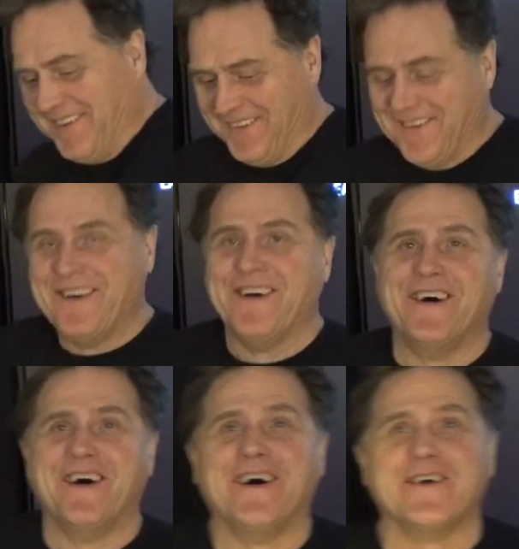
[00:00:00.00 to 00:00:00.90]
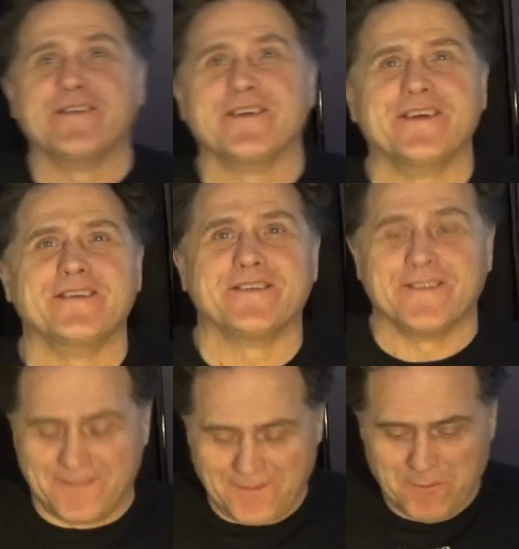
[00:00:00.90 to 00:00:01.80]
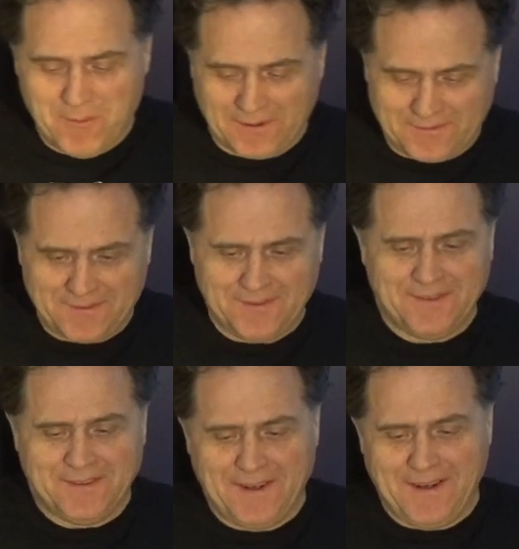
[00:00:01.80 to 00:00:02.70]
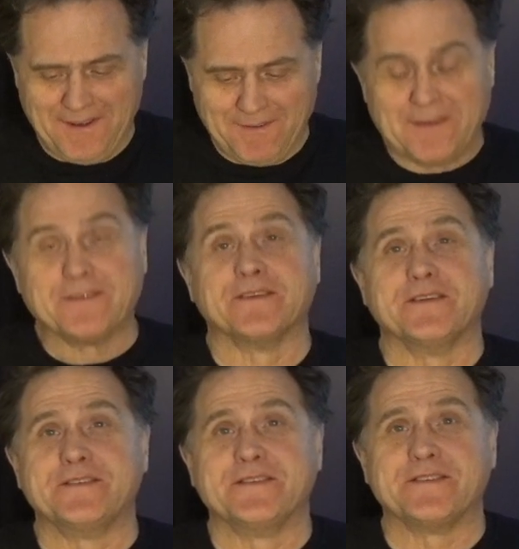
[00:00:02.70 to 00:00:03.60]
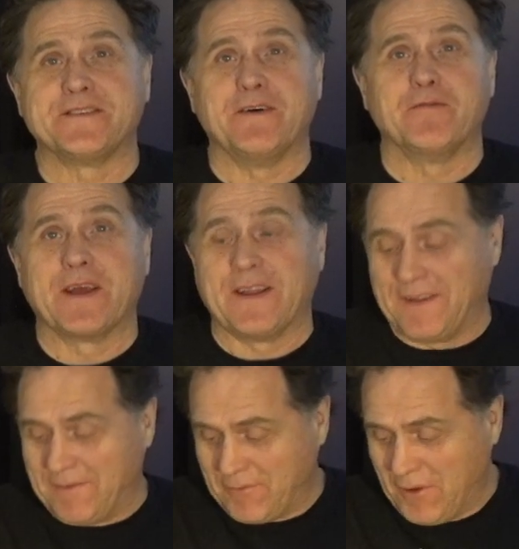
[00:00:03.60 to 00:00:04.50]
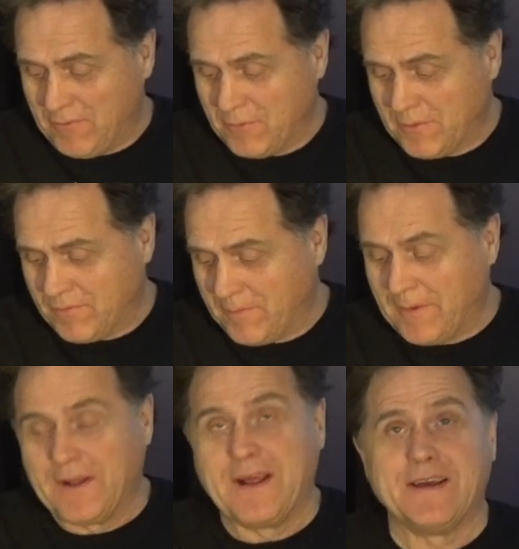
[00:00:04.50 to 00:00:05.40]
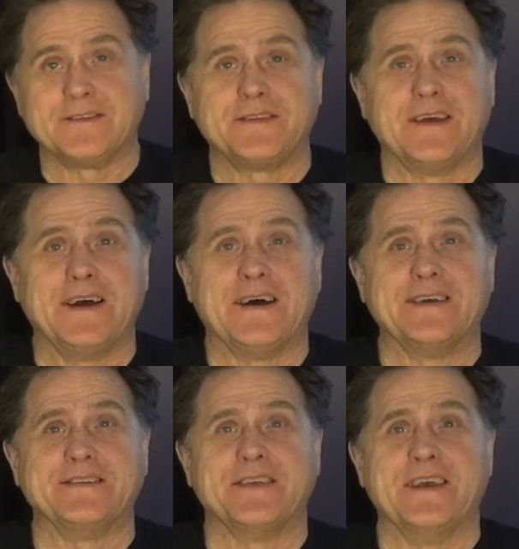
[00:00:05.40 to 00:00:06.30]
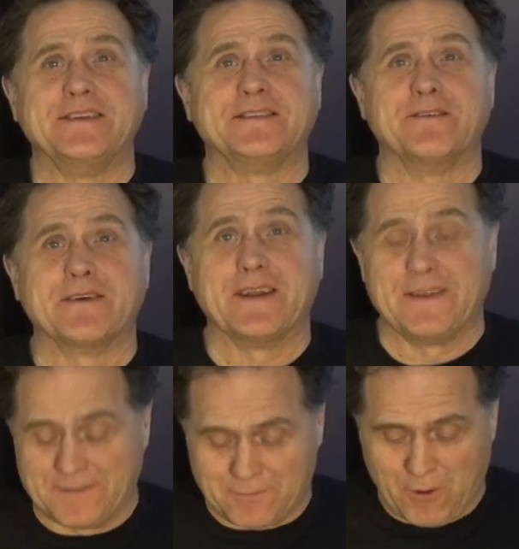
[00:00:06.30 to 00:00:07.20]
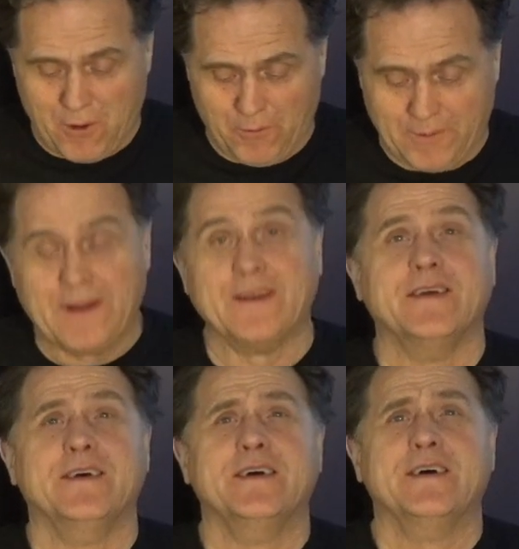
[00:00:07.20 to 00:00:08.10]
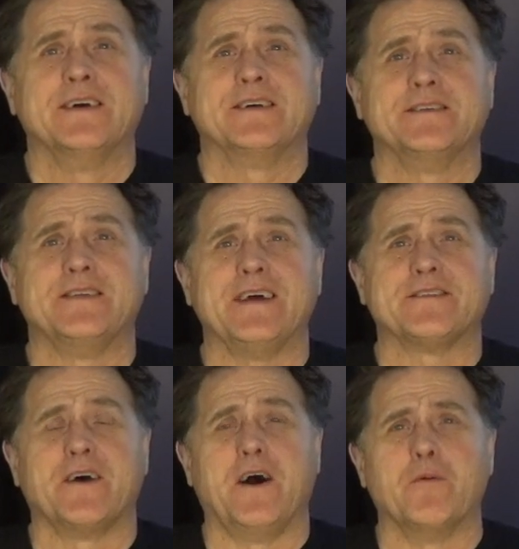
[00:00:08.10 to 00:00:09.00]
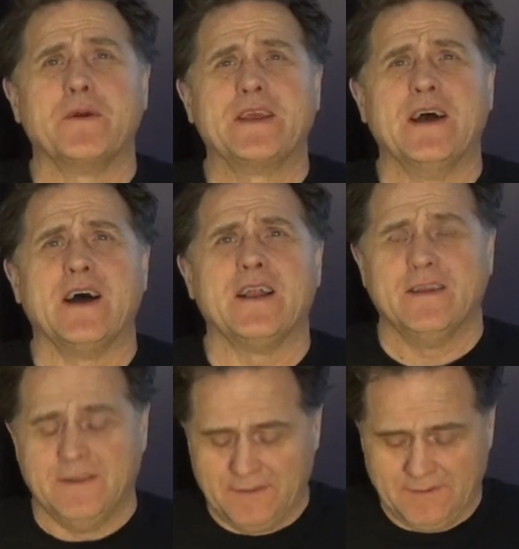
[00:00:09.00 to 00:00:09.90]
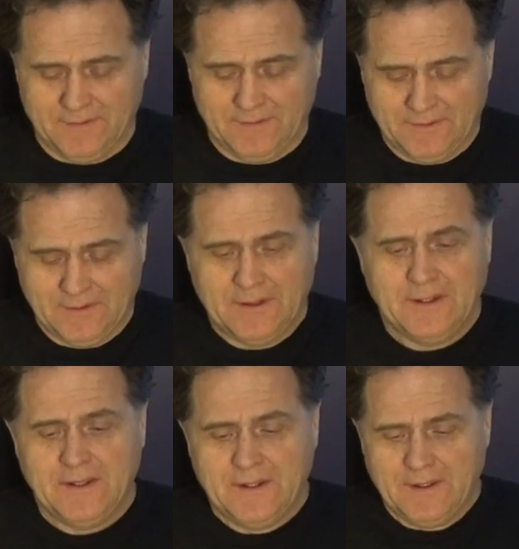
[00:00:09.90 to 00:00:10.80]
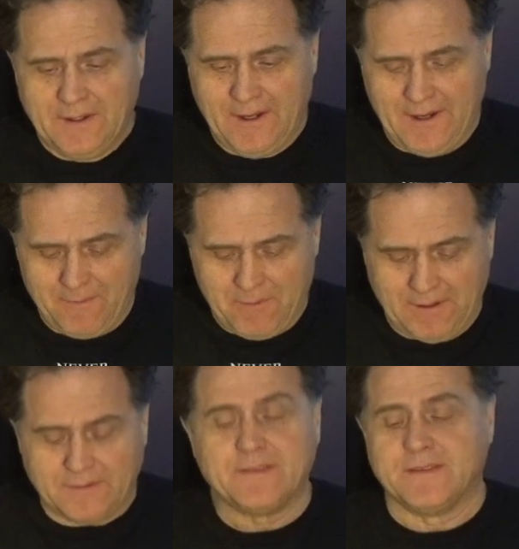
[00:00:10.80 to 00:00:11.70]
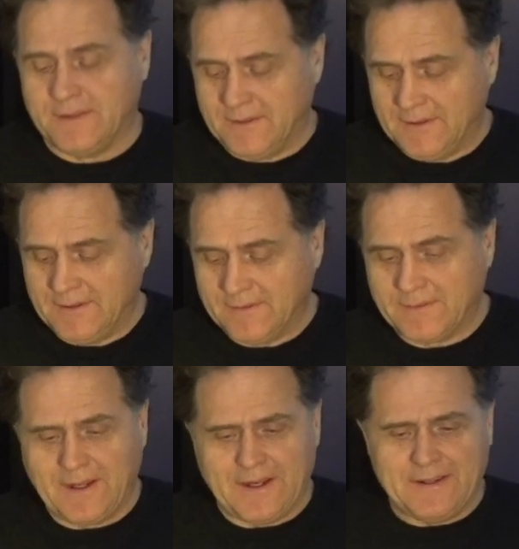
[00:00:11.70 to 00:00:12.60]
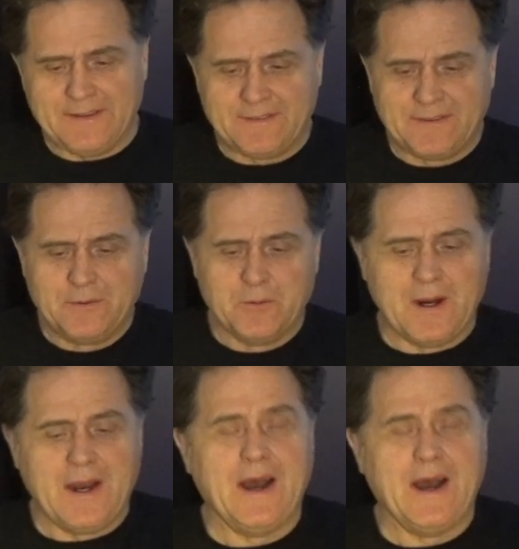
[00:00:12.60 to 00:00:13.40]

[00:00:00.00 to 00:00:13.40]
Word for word: Oh, geez, too much. Anyway, so this is the stuff we got left over with from the last ice age, so we got to just roll with it, because that's all we got. Anyways, we're getting into